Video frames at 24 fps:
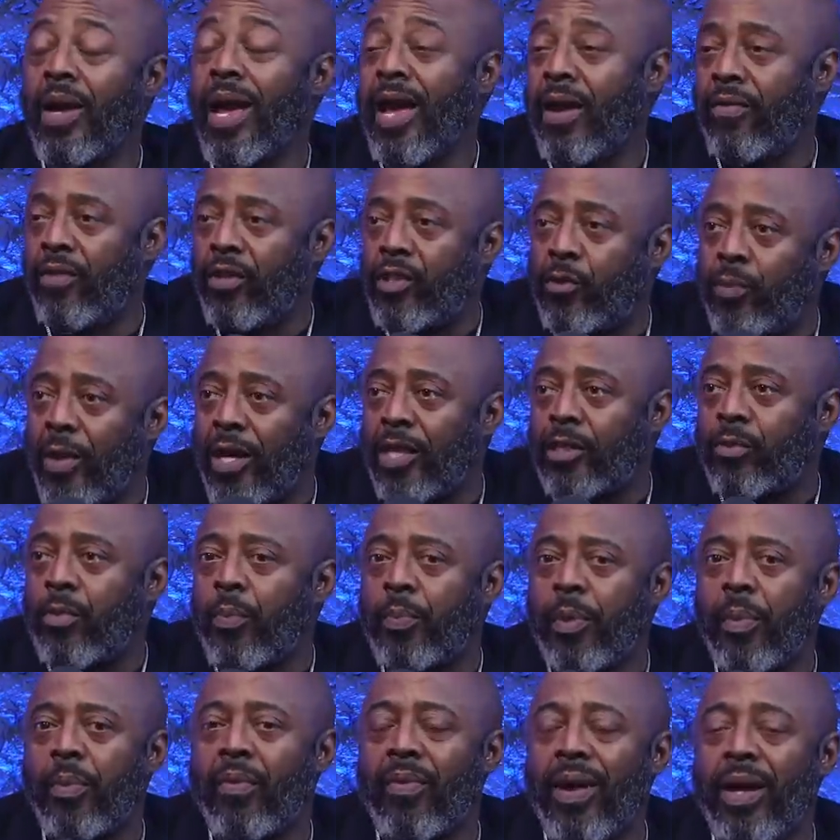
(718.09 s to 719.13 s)
Have responsible
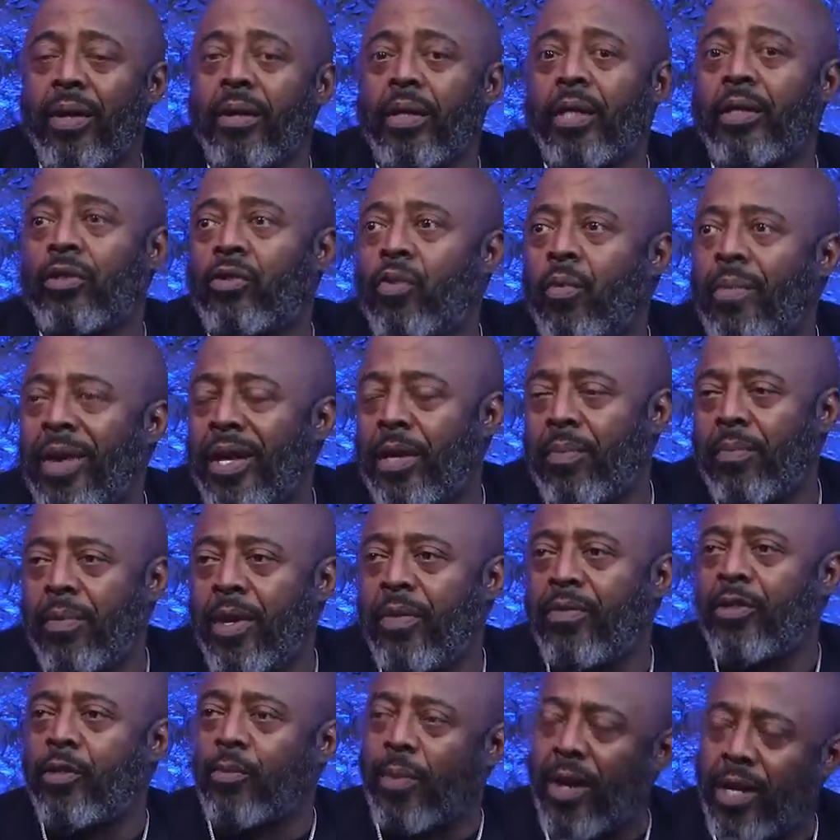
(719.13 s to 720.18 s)
people around me to make me
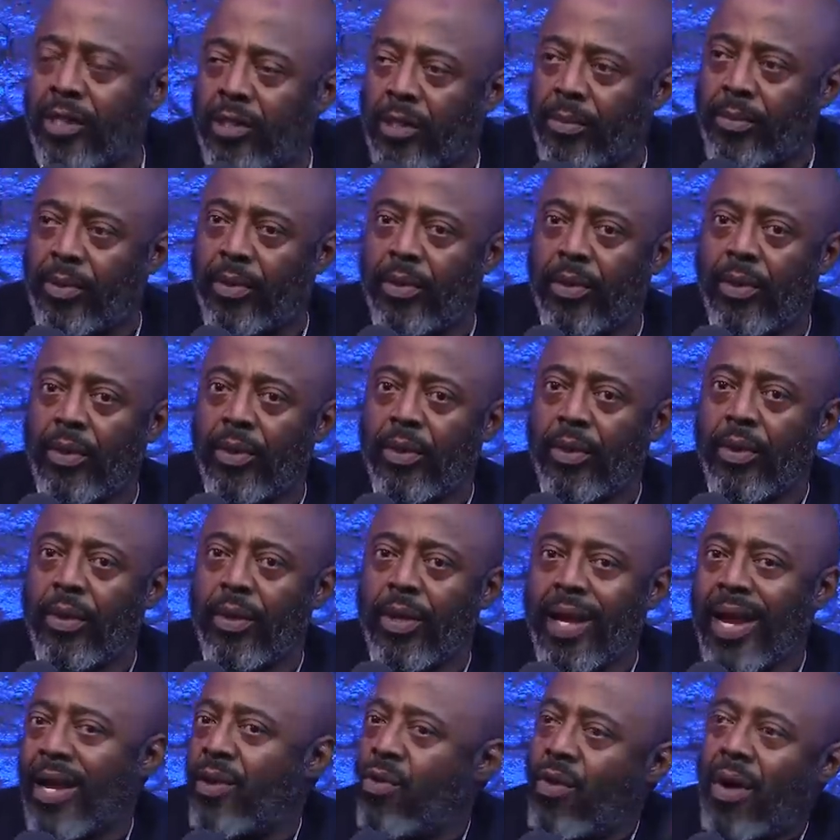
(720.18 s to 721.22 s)
responsible.
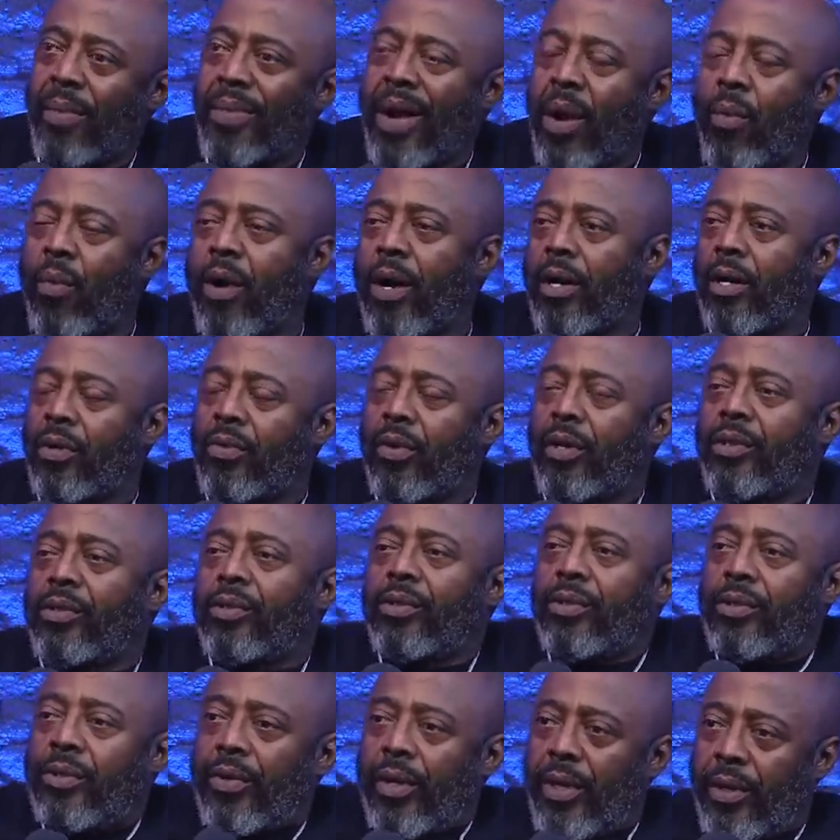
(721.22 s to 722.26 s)
And no, I'm not walking across the
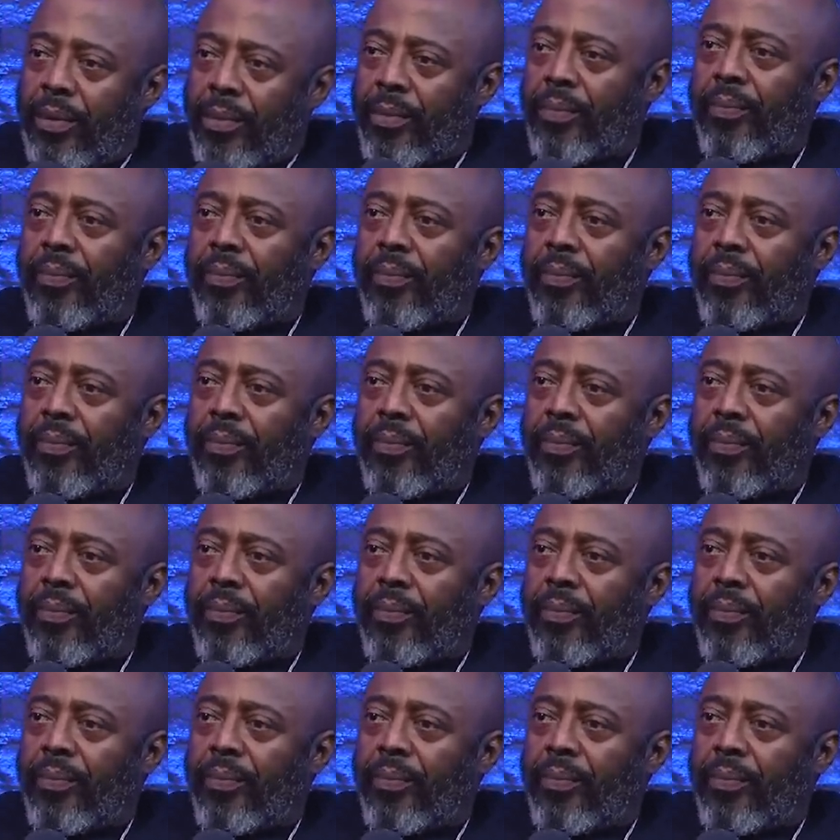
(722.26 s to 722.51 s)
street.